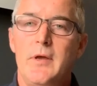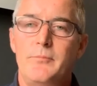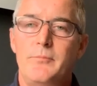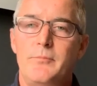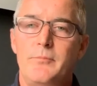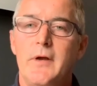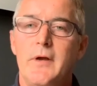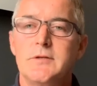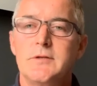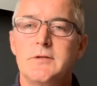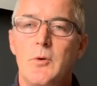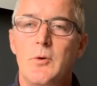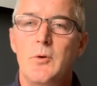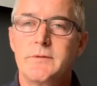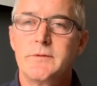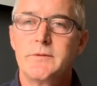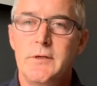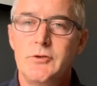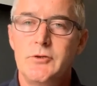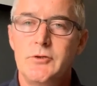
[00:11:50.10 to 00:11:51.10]
price is
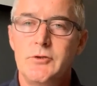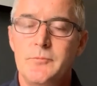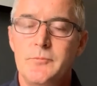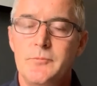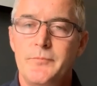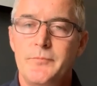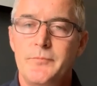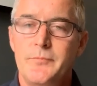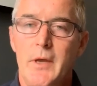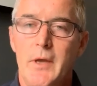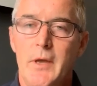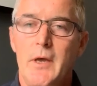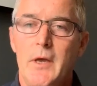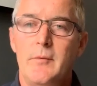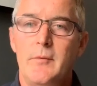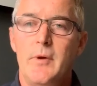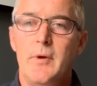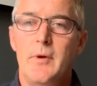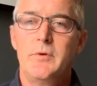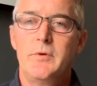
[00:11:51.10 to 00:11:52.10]
always an issue,
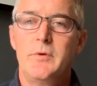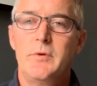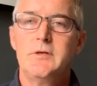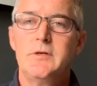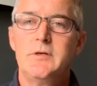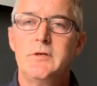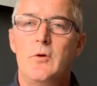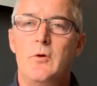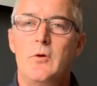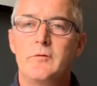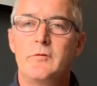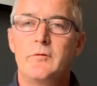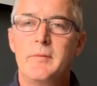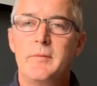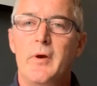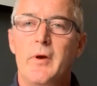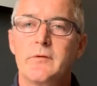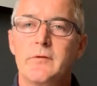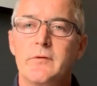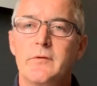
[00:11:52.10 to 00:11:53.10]
and we need to always be
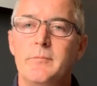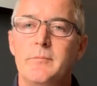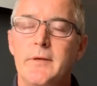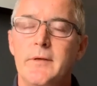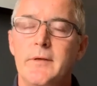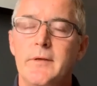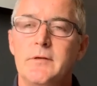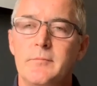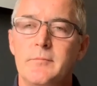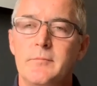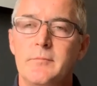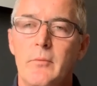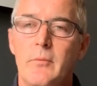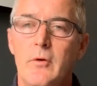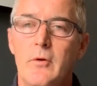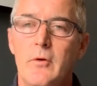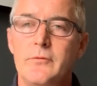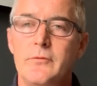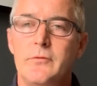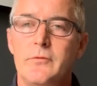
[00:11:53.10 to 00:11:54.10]
price competitive. But
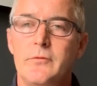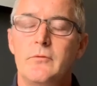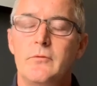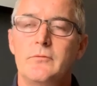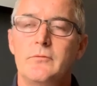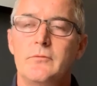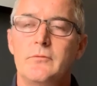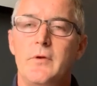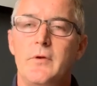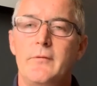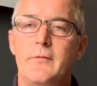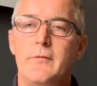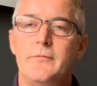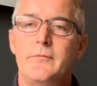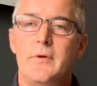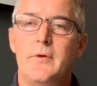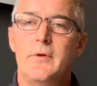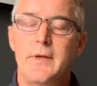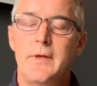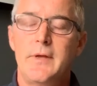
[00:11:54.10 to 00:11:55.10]
we also have
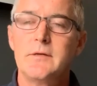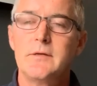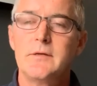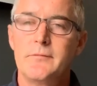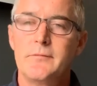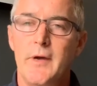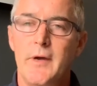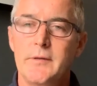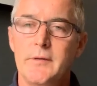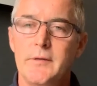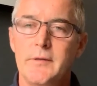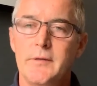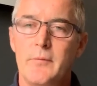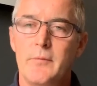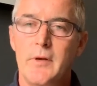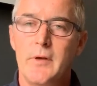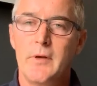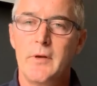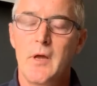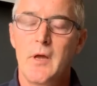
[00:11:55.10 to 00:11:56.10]
identified
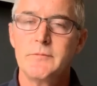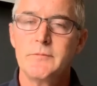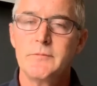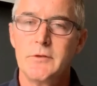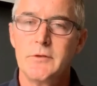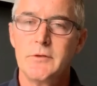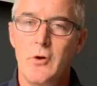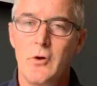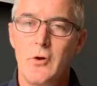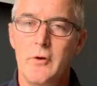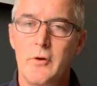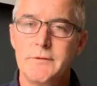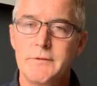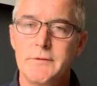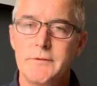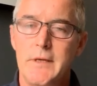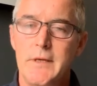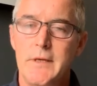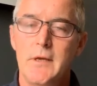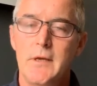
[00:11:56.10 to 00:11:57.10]
that when it comes to
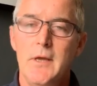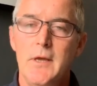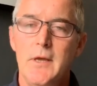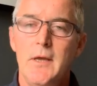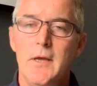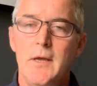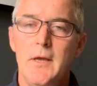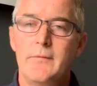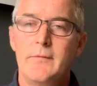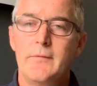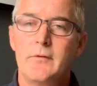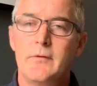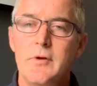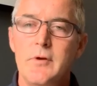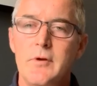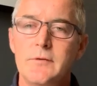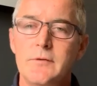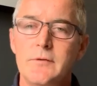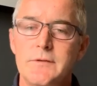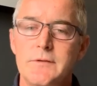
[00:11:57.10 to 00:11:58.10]
loyalty, there's
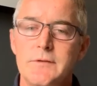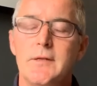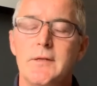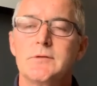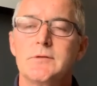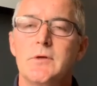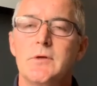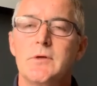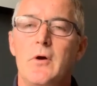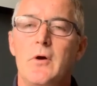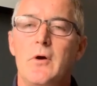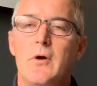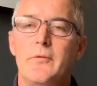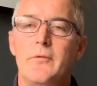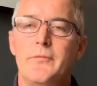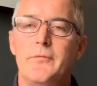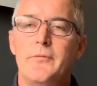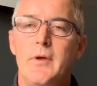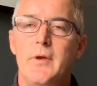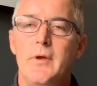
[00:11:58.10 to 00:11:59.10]
a real sense
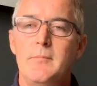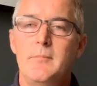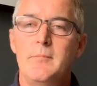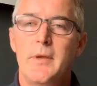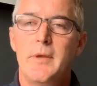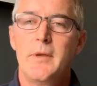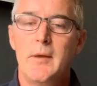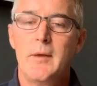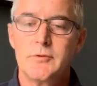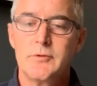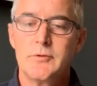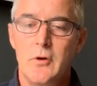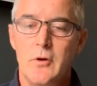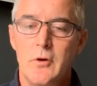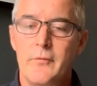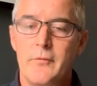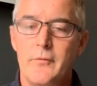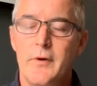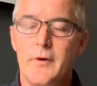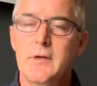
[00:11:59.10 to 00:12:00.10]
of being able
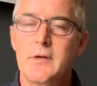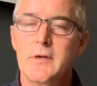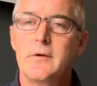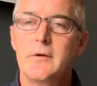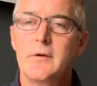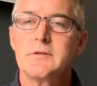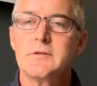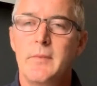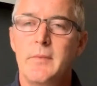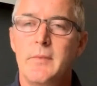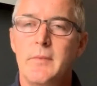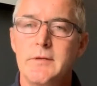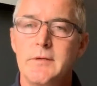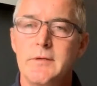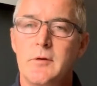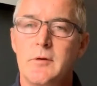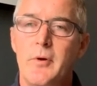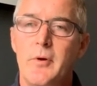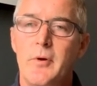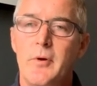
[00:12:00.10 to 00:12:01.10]
to offer a
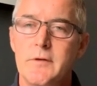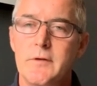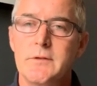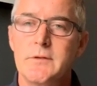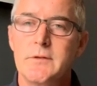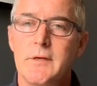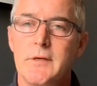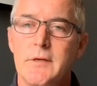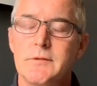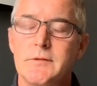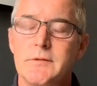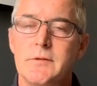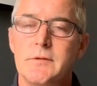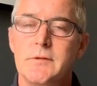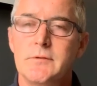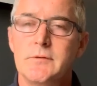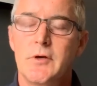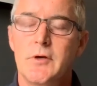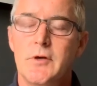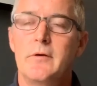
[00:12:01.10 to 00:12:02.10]
customised or personalised
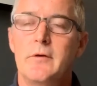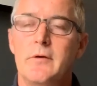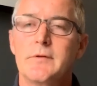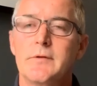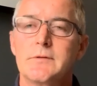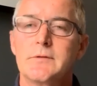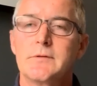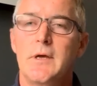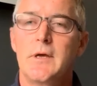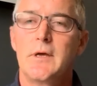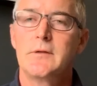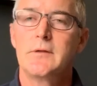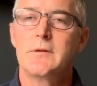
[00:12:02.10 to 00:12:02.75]
service, that